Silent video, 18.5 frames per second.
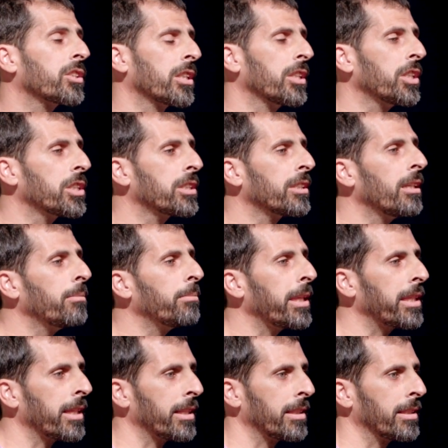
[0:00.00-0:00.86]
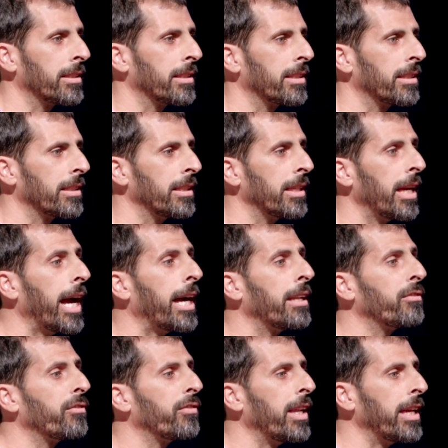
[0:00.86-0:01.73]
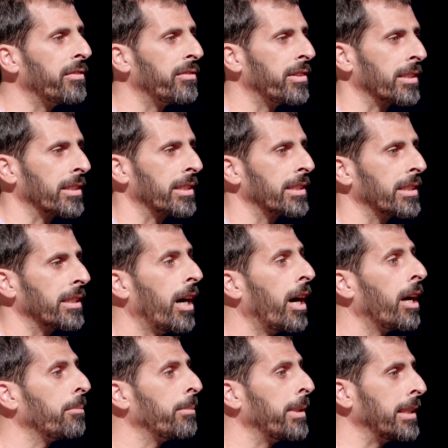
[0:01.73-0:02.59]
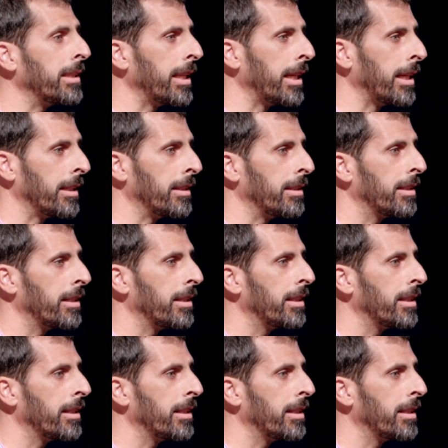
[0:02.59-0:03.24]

traditional methods and flavors are maintained,